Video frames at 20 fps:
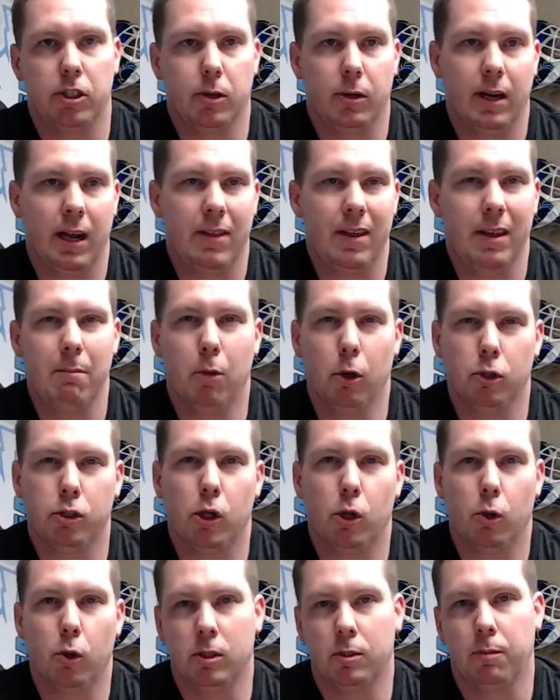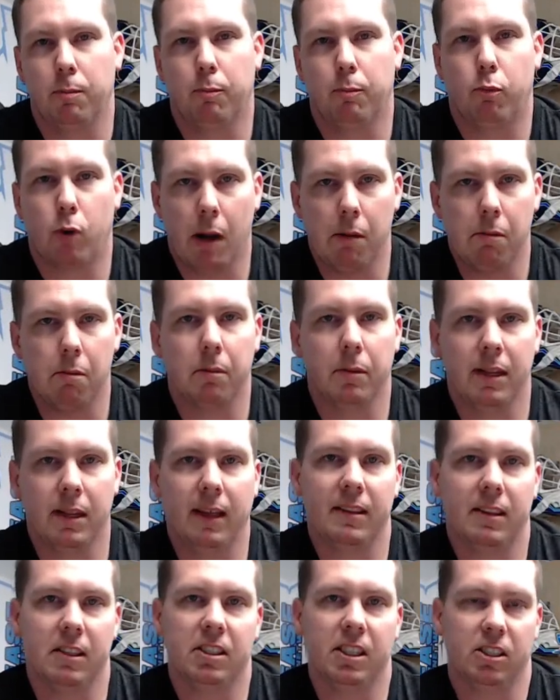And I think most goalies probably like the
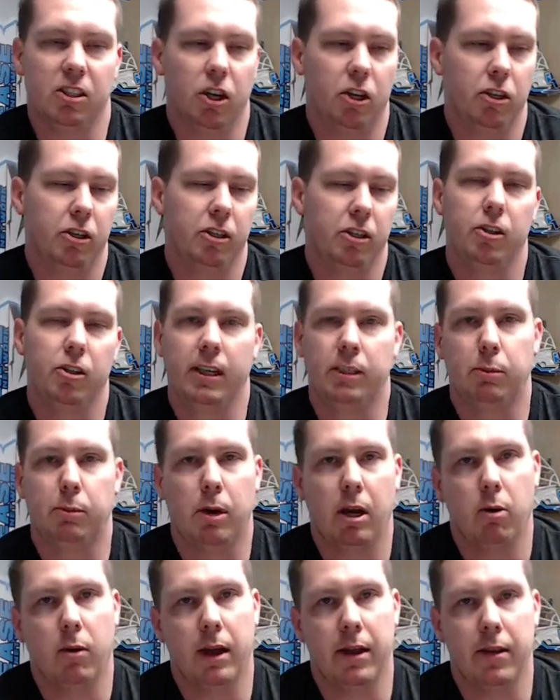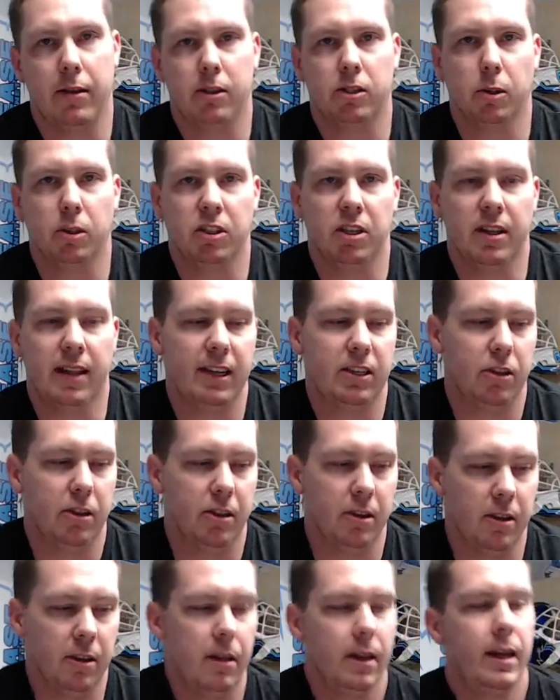600, so that's probably why they're switching that to the
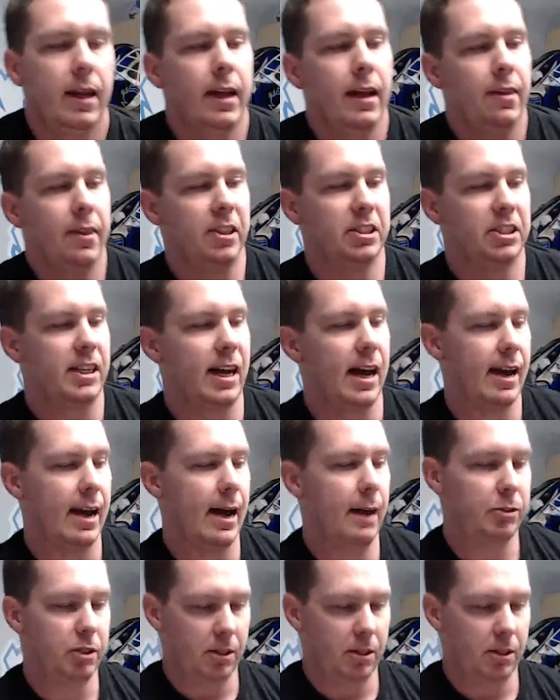the stock option.